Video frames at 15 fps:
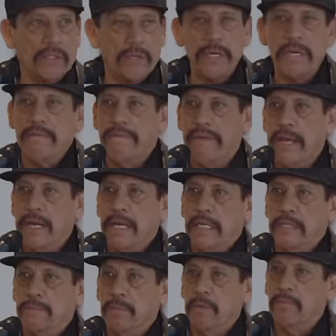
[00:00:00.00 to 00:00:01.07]
Street and Van
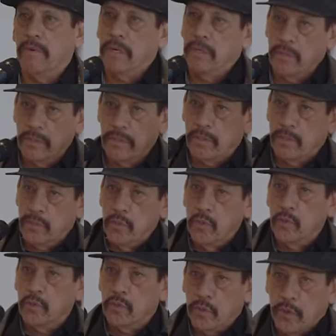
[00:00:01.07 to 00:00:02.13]
Nuys Boulevard, there was this
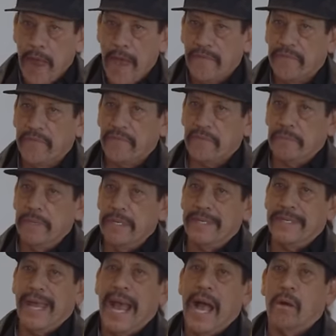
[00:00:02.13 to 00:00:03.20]
huge
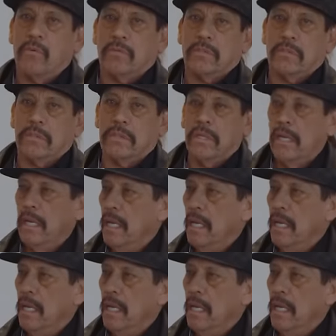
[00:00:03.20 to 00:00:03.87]
craftsman's house.